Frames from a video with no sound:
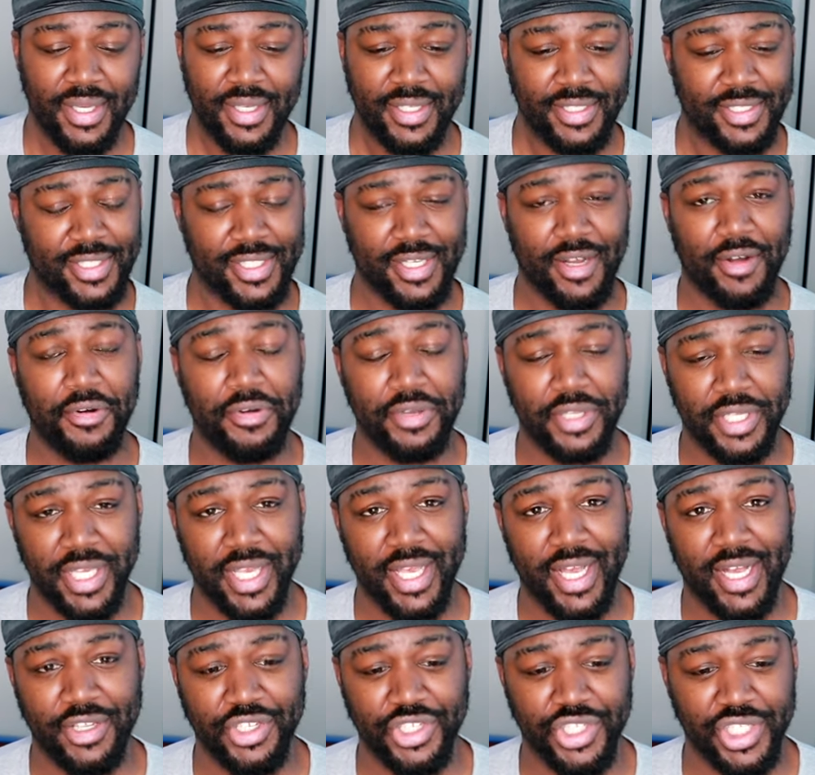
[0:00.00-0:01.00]
So
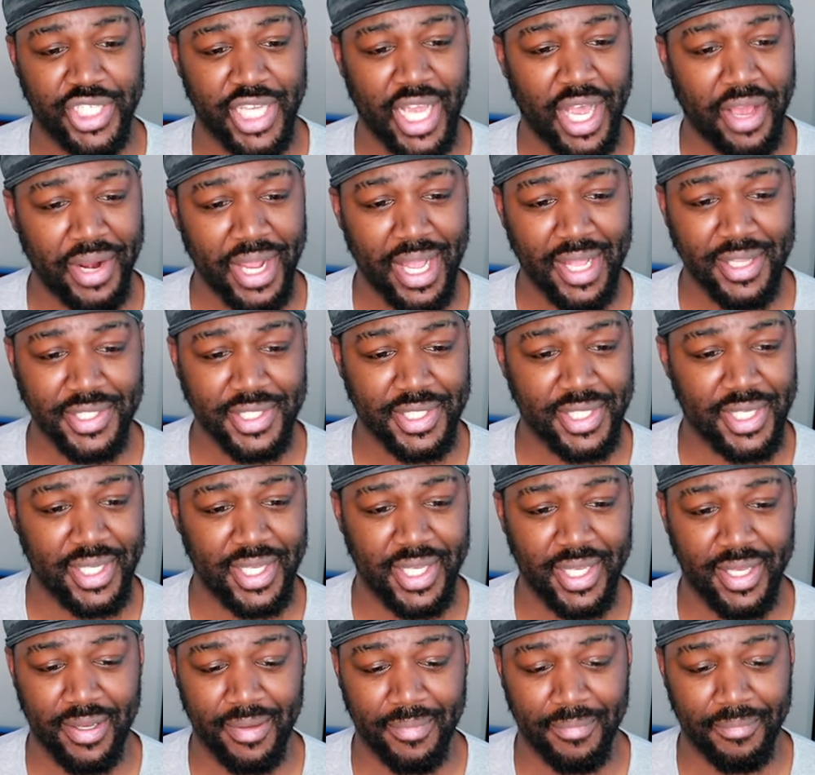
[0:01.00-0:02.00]
yeah, shout outs to
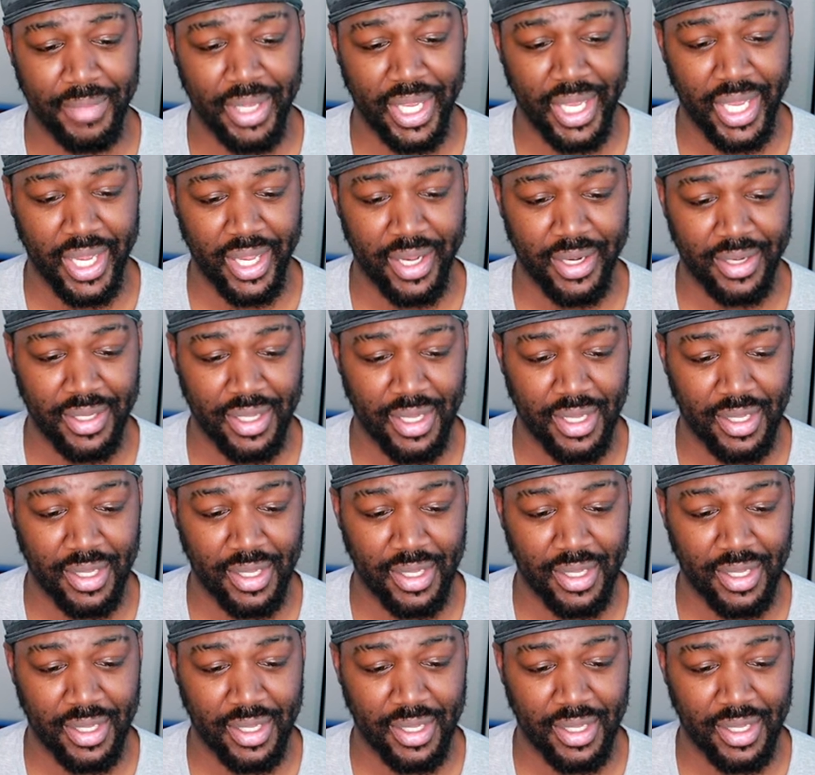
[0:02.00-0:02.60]
him, man.